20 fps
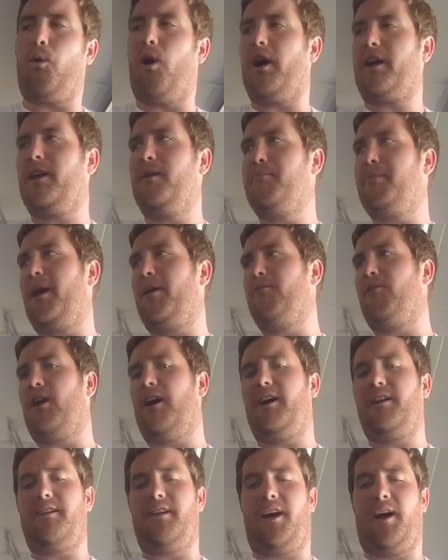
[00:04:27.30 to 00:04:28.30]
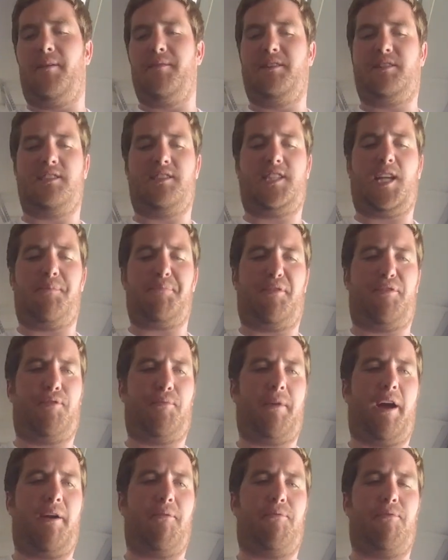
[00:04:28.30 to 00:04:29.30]
walking bait rod. This is separate
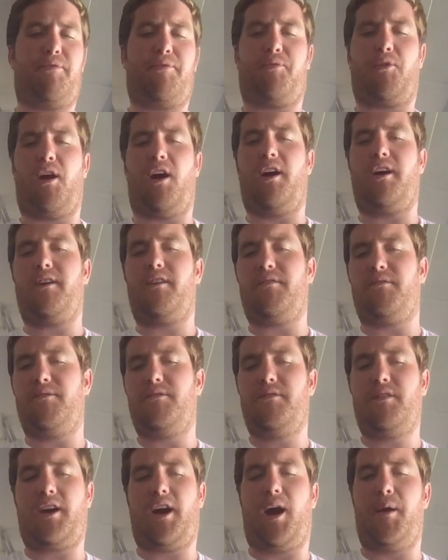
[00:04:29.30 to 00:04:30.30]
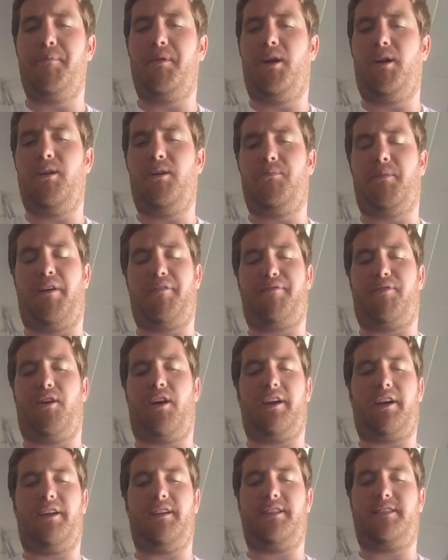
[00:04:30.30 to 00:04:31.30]
from my frog combo, my
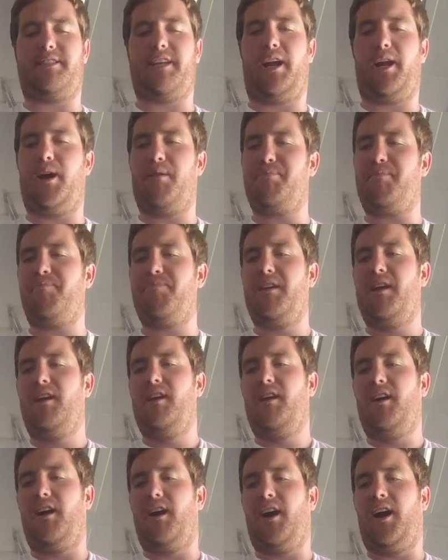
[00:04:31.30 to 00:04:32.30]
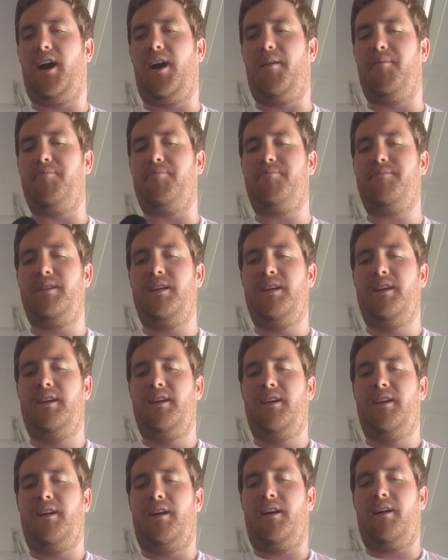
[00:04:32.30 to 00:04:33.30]
frogging setup.
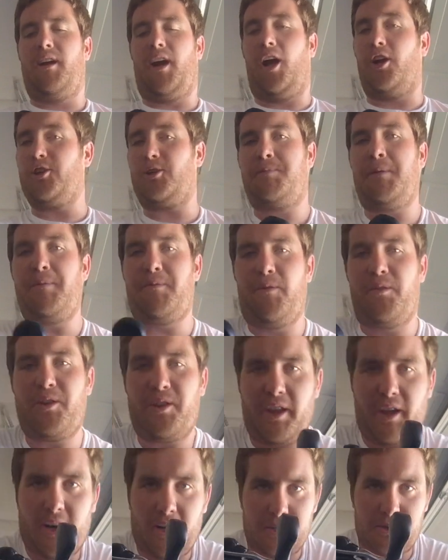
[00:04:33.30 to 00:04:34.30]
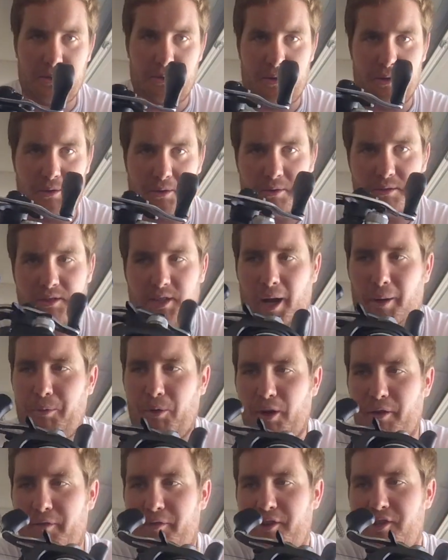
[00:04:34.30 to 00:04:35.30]
I'll just be perfectly honest with you.
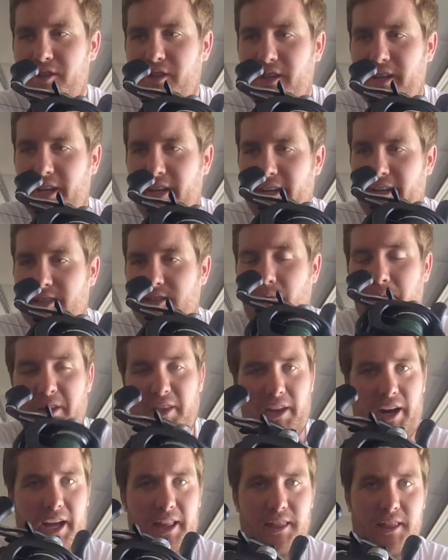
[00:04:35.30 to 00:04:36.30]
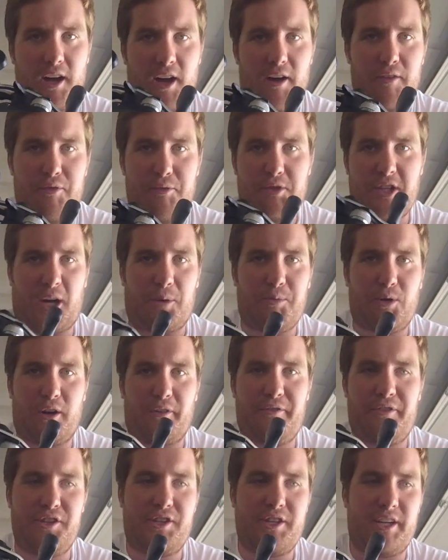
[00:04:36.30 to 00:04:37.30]
Topwater fishing is something that I love.
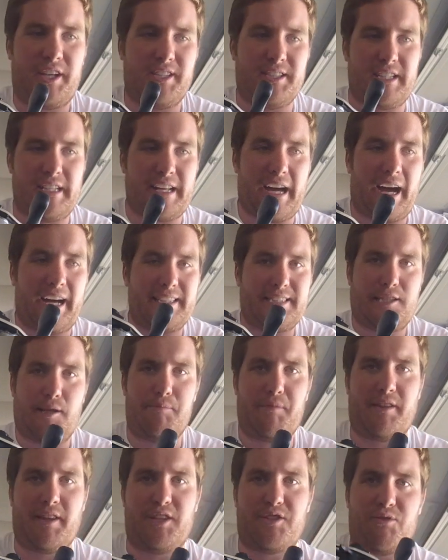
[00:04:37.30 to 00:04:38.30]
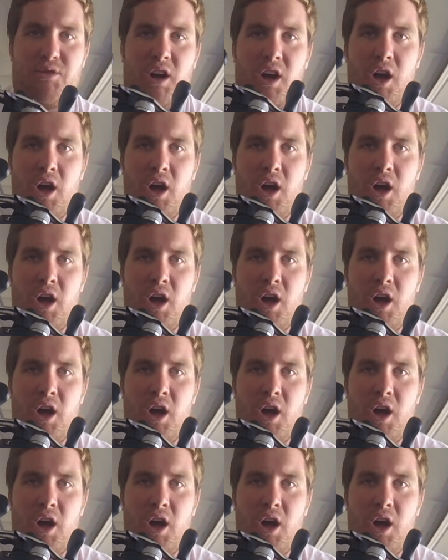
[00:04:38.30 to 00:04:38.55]
Topwater fishing is not something that's